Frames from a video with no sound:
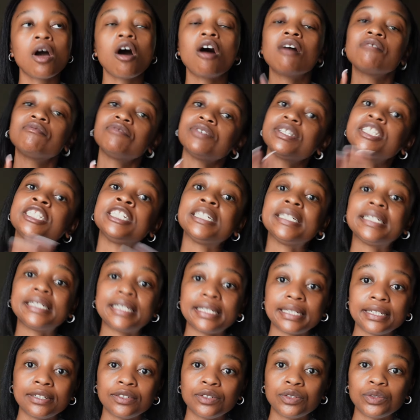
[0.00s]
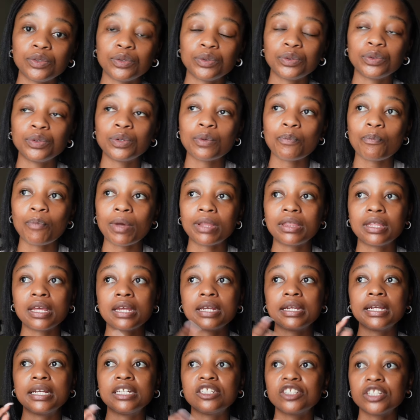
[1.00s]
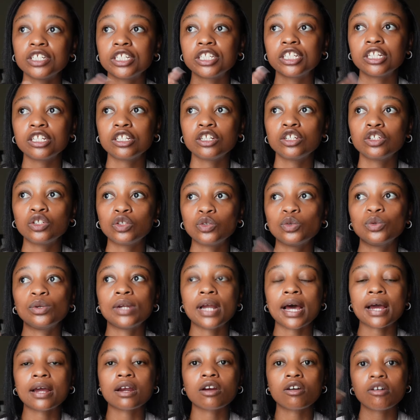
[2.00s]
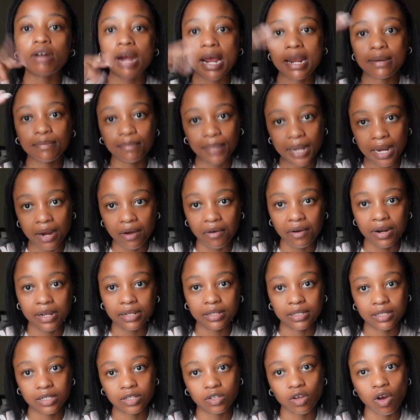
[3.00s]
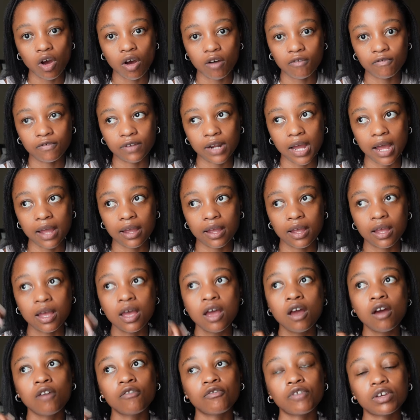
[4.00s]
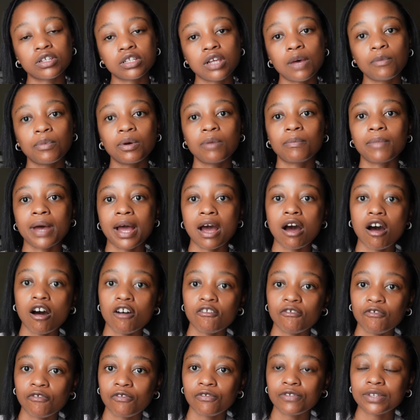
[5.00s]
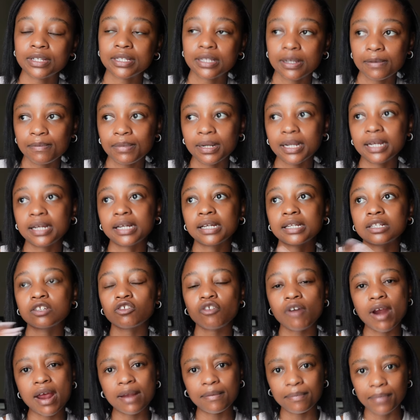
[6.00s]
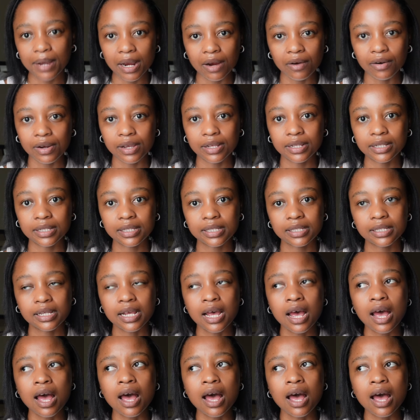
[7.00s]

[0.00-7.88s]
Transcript: of which he did do, but then he just didn't do like grandparents of, like, for example, my half siblings' grandparents,